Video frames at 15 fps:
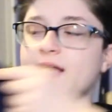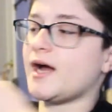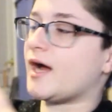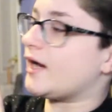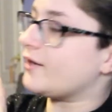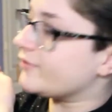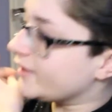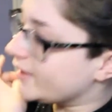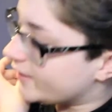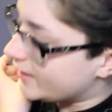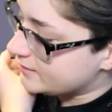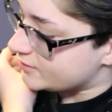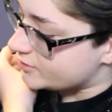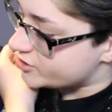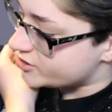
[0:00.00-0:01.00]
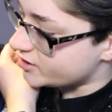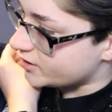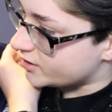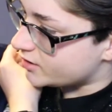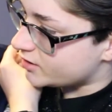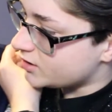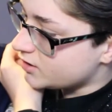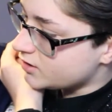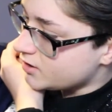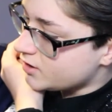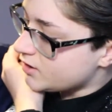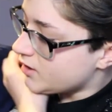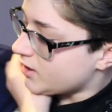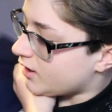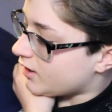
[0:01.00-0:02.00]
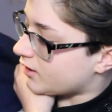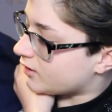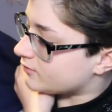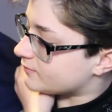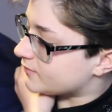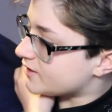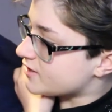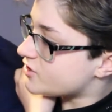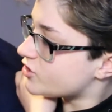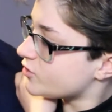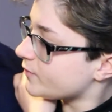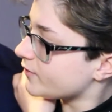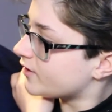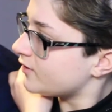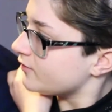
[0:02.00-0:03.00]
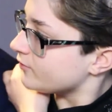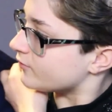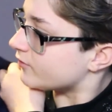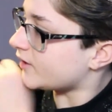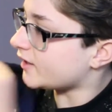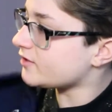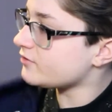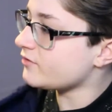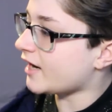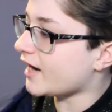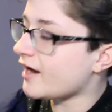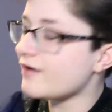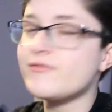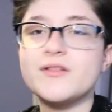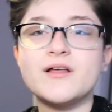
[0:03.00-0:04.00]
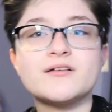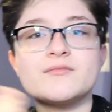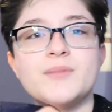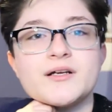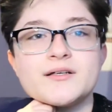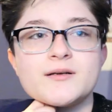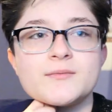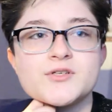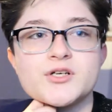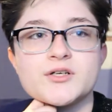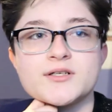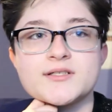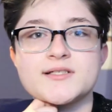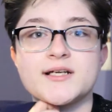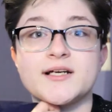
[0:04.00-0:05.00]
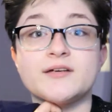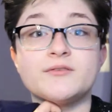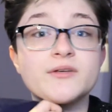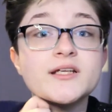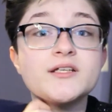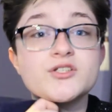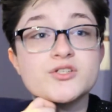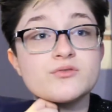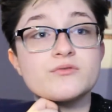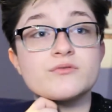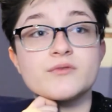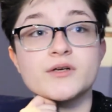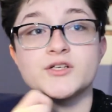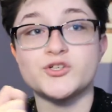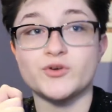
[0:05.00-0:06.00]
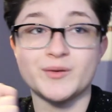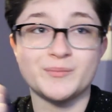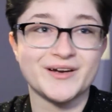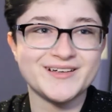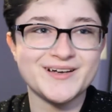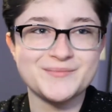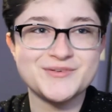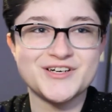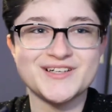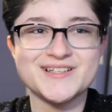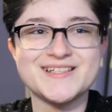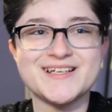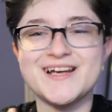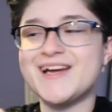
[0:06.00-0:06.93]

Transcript: I really like this shirt. It's super cute. I don't have a lot of button-up shirts, and I really do enjoy button-up shirts.